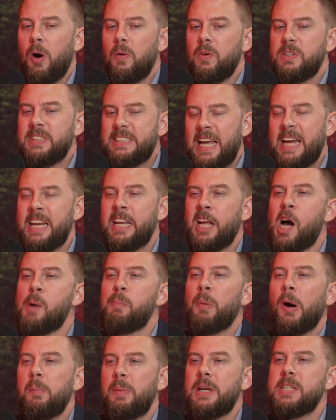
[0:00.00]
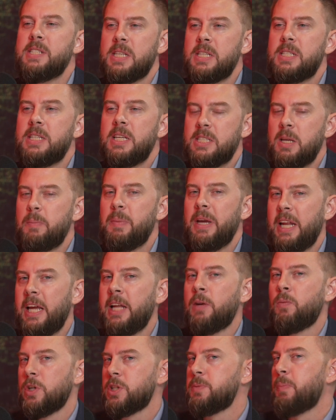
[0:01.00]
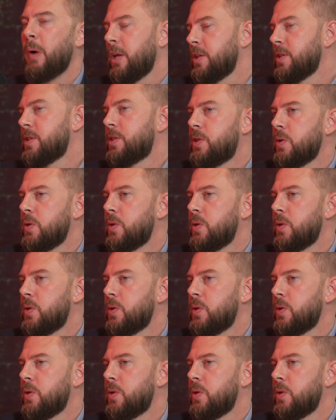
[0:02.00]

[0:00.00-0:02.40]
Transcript: standing up our business is a bit in response